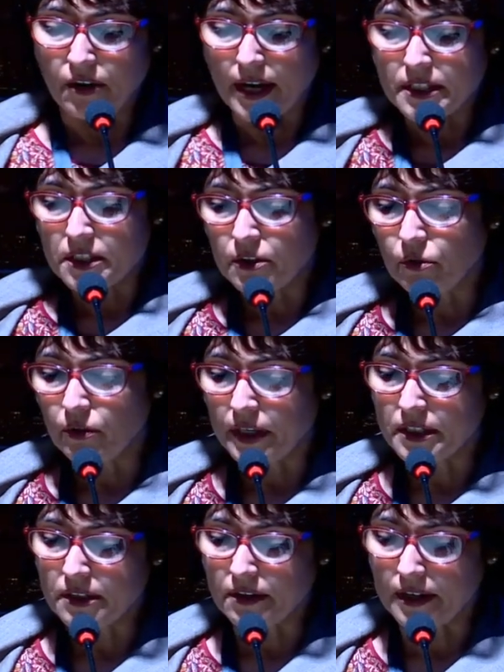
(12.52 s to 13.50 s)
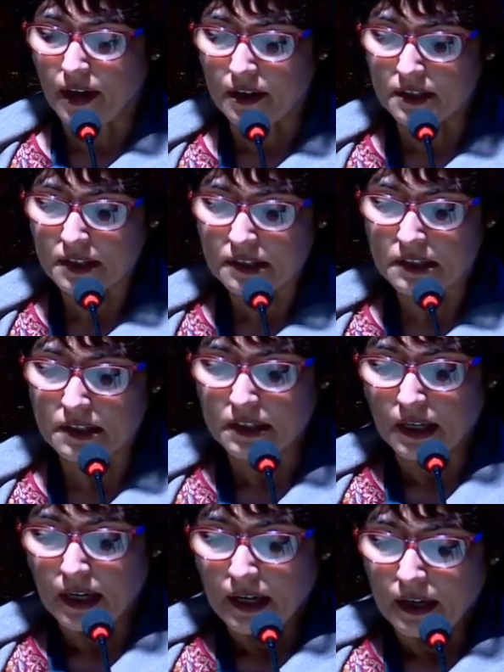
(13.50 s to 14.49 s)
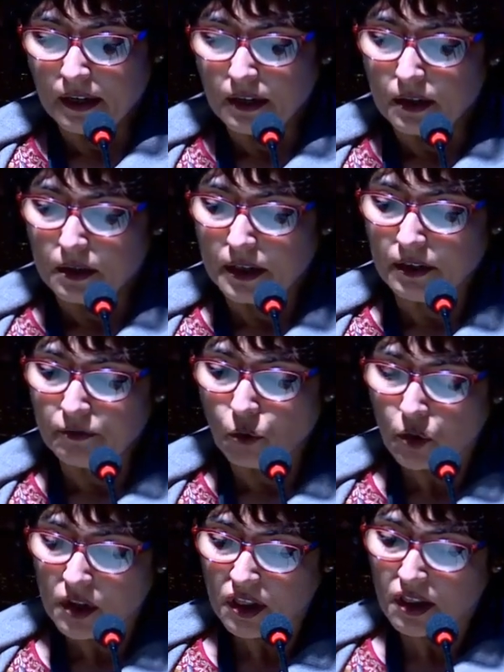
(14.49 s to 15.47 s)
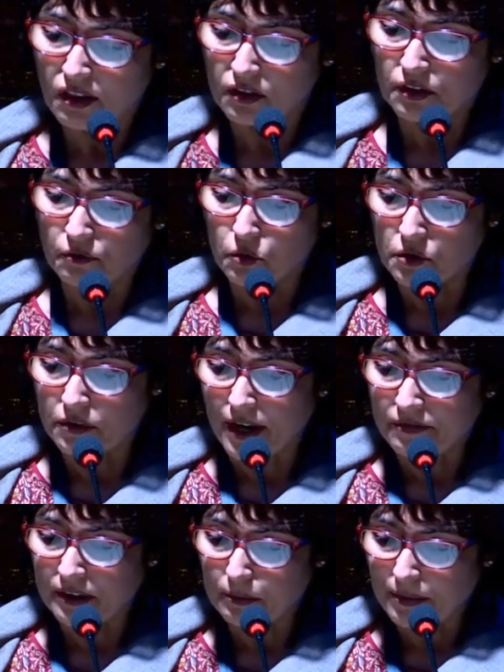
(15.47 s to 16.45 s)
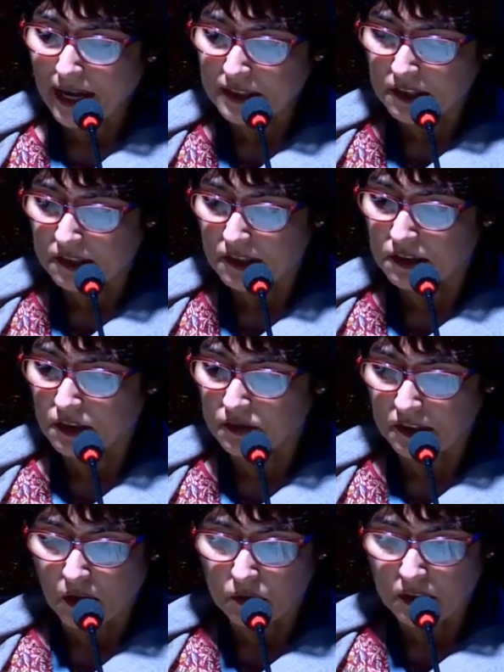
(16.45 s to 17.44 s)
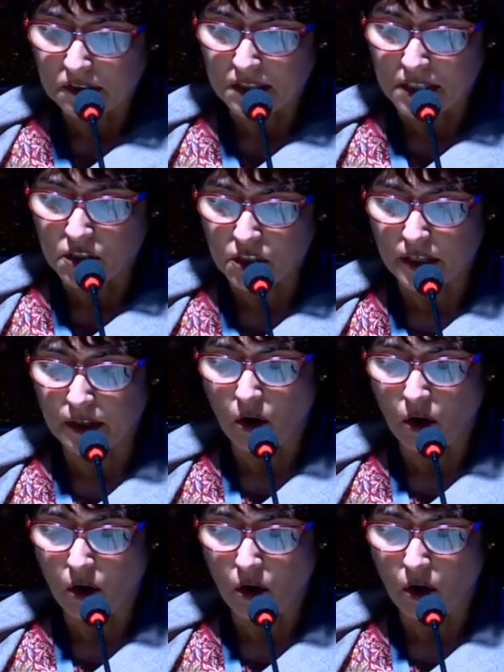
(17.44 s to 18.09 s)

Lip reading: a writer, curator, and artist. He focuses on the photographic practices of Southeast Asia